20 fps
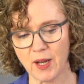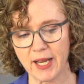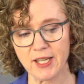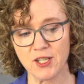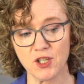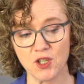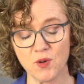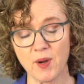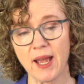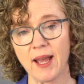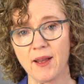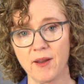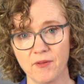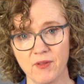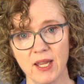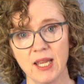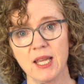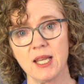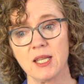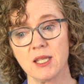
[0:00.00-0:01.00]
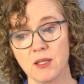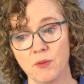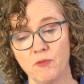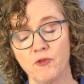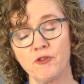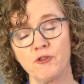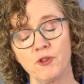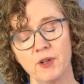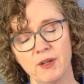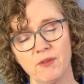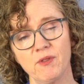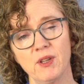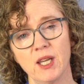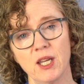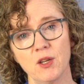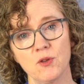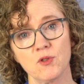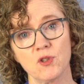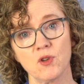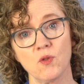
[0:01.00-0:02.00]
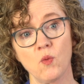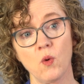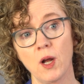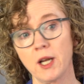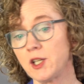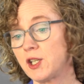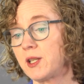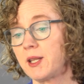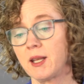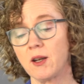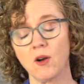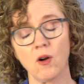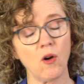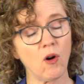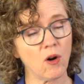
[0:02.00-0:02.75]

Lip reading: I do have some free videos to watch that